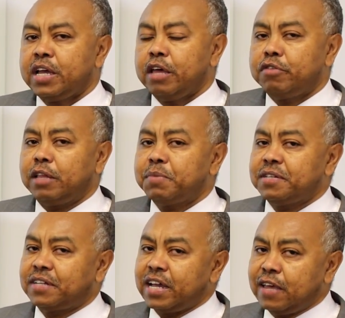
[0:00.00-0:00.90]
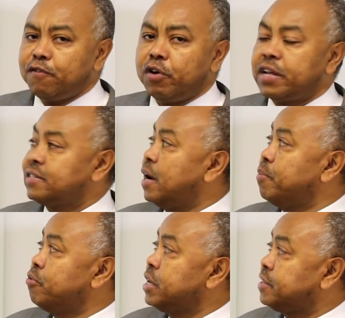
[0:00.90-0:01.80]
So that means, can give you an
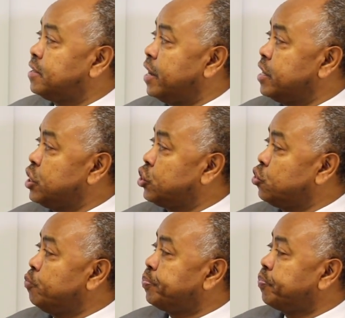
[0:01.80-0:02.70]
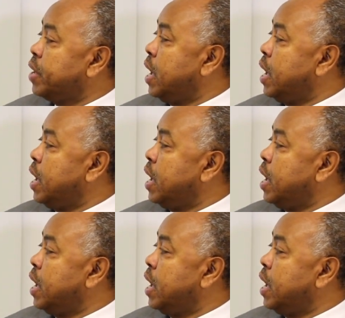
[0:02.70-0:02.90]
example, it's an issue.